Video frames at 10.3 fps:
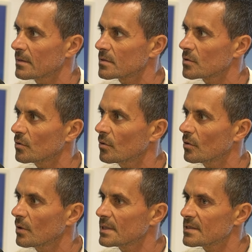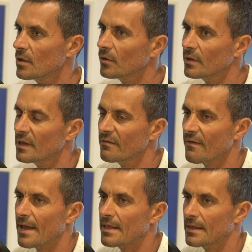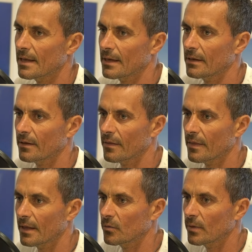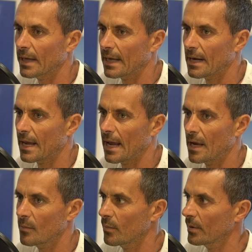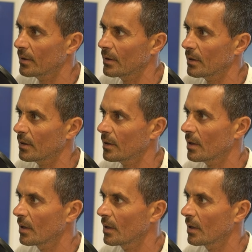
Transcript: So it's not defending that we can help uh,